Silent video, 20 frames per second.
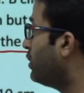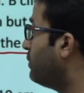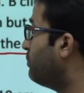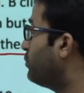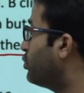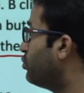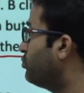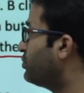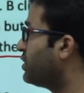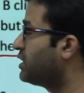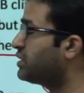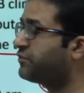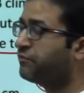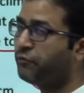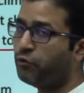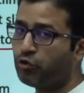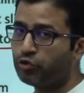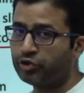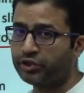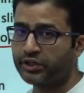number of chance
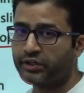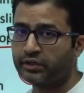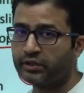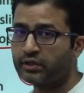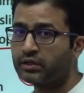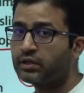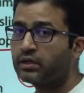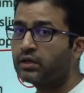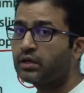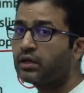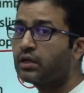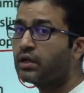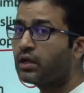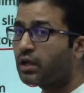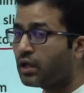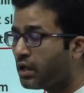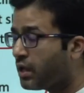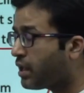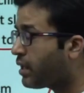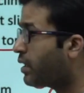40.
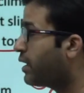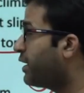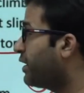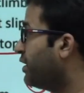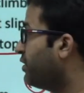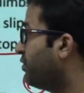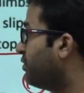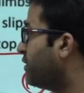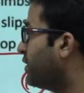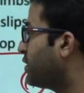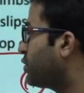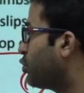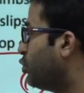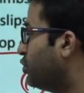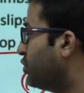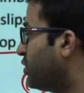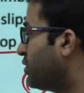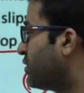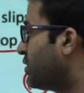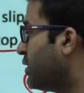In this
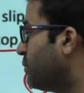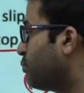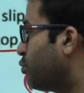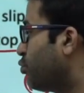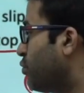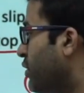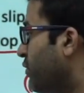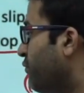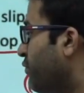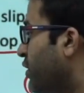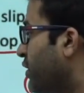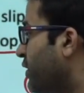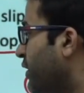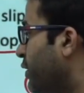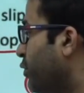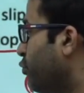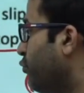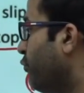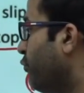question, some student what they do,